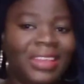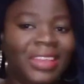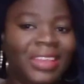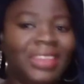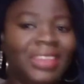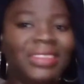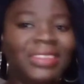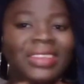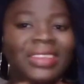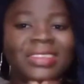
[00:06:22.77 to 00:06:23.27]

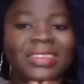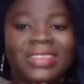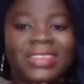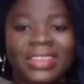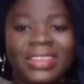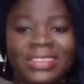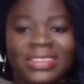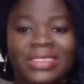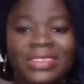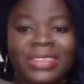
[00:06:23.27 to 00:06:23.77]
in the
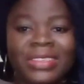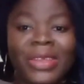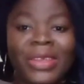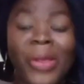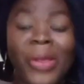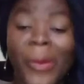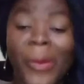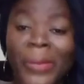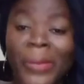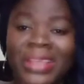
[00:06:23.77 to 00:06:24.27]
session, the
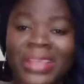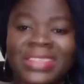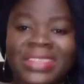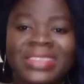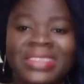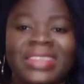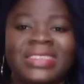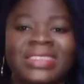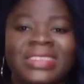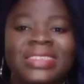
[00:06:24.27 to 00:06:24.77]
comment
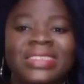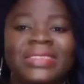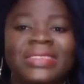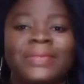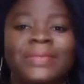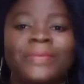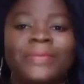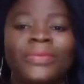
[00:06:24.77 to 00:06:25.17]
session.